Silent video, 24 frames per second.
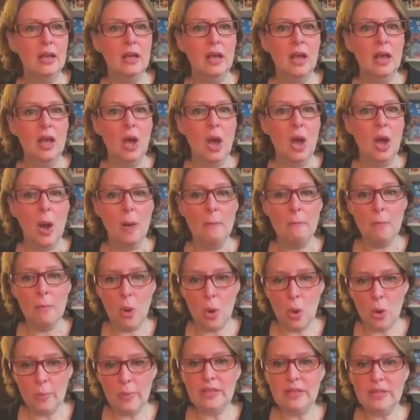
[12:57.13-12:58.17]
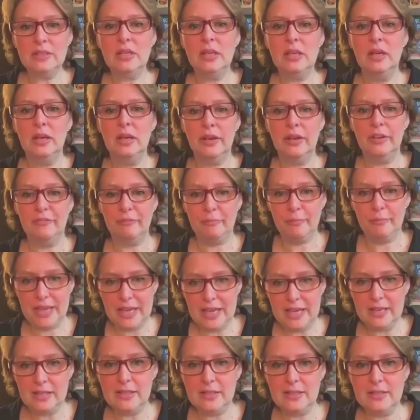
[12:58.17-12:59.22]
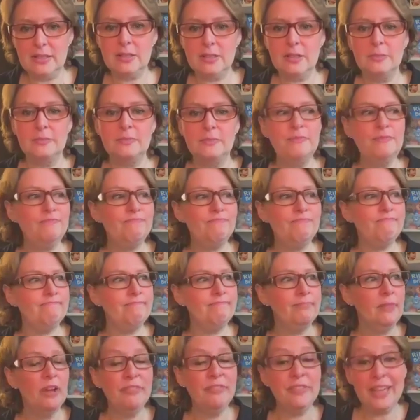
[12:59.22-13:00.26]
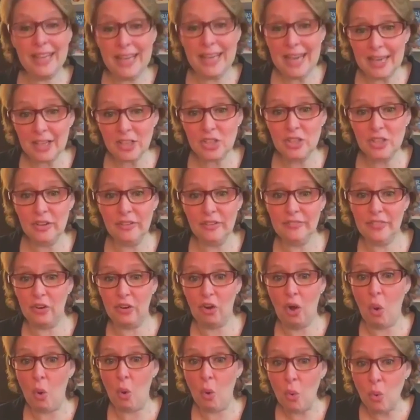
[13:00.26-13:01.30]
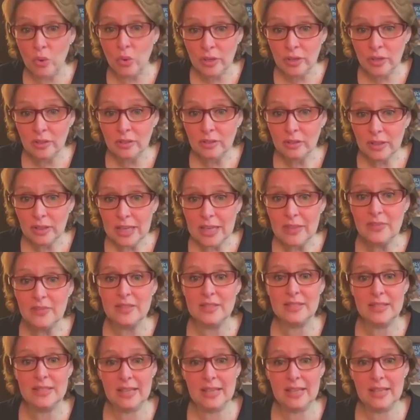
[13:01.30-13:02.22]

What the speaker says: a moment of peace, of connection of their own in the same